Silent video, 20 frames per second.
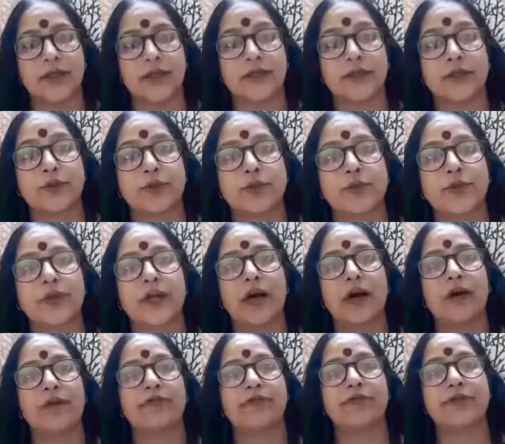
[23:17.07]
that we
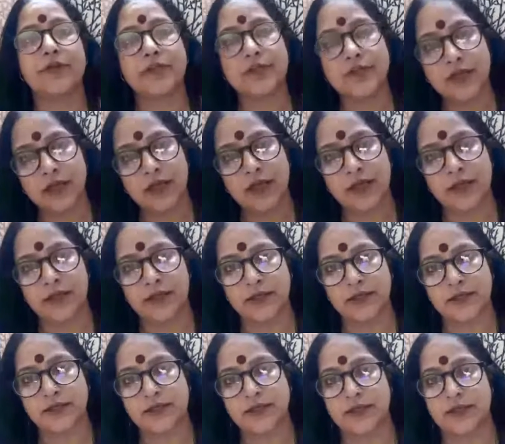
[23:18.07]
are first the
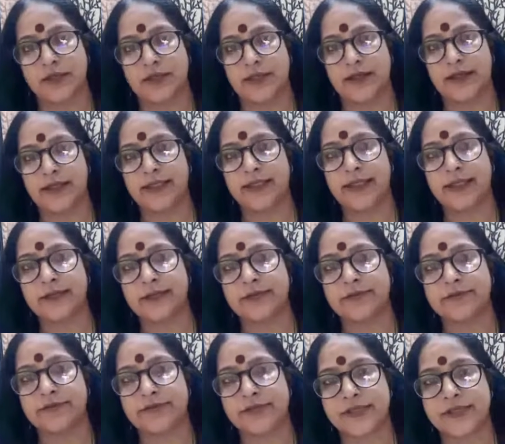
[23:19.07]
learners and then the
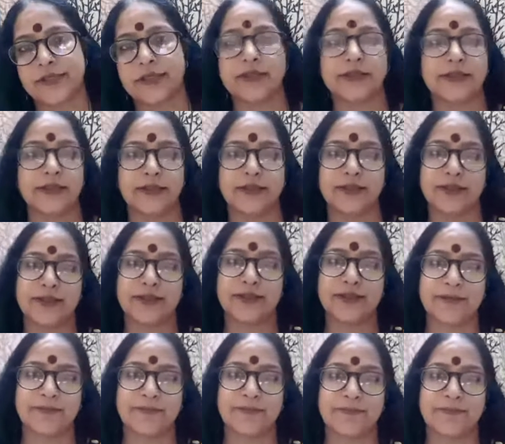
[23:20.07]
facilitators.